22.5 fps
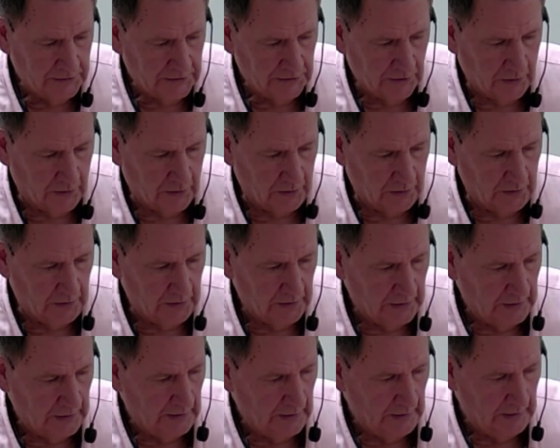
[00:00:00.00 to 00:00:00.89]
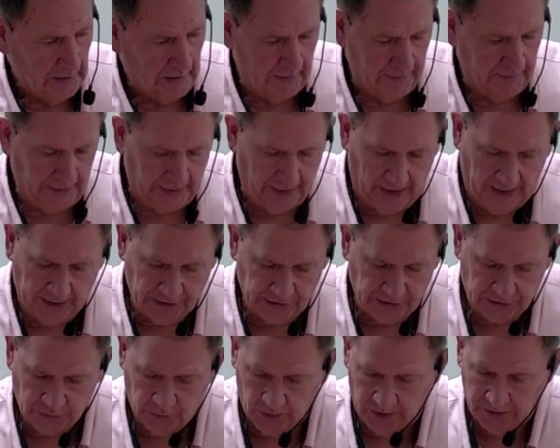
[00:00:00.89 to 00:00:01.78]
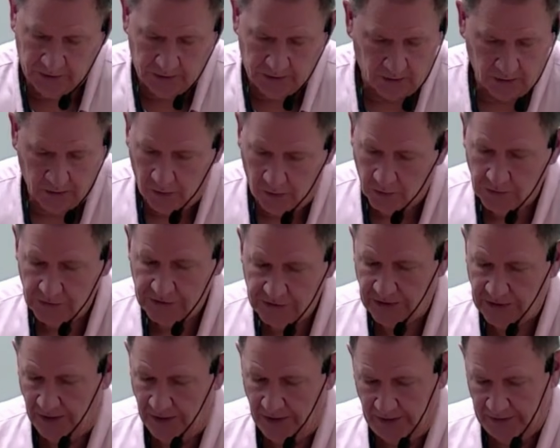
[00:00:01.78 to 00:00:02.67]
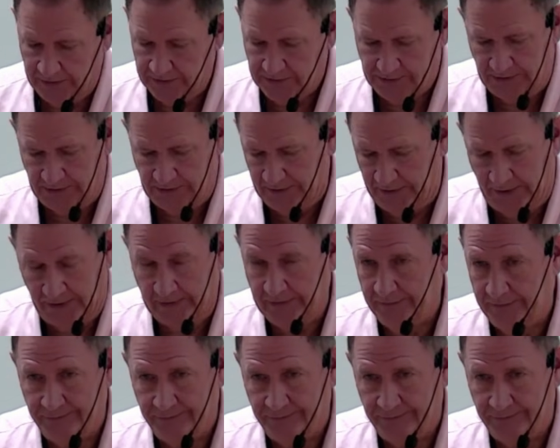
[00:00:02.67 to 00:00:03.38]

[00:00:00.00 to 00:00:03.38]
So, I mean, I just went to Lowe's and I'd seen